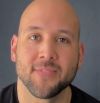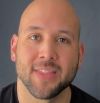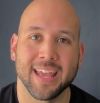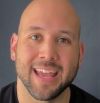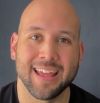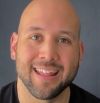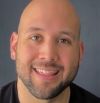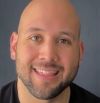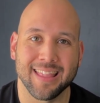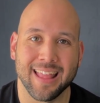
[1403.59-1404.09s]

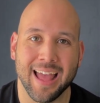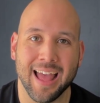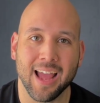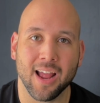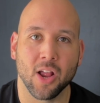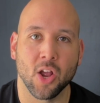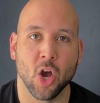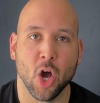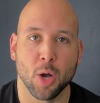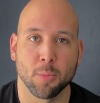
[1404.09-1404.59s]
And
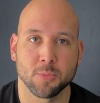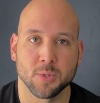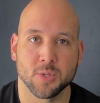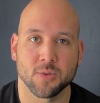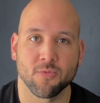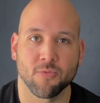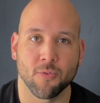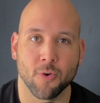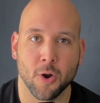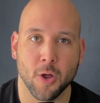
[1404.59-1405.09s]
that comes
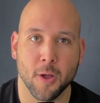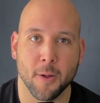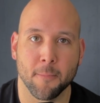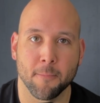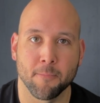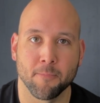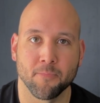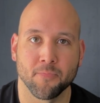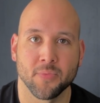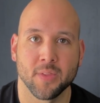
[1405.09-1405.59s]

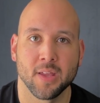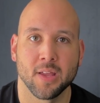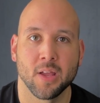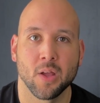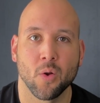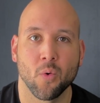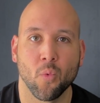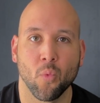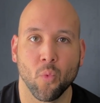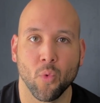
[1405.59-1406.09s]
from
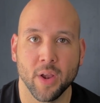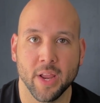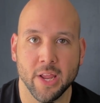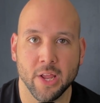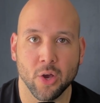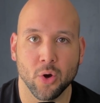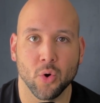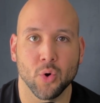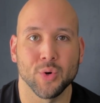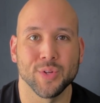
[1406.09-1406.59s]

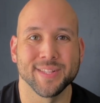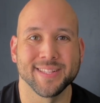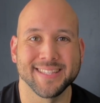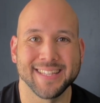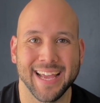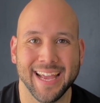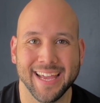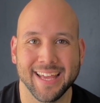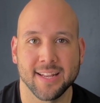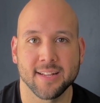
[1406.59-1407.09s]
real
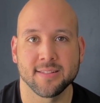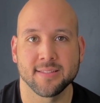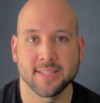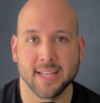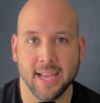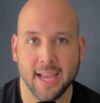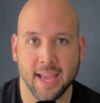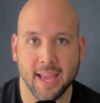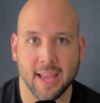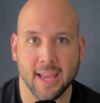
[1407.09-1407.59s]

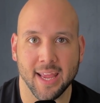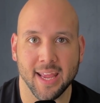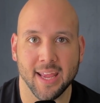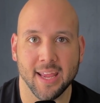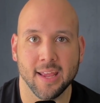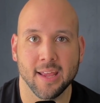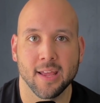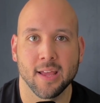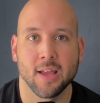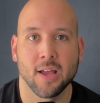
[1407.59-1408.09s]

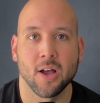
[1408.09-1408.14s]
day-to-day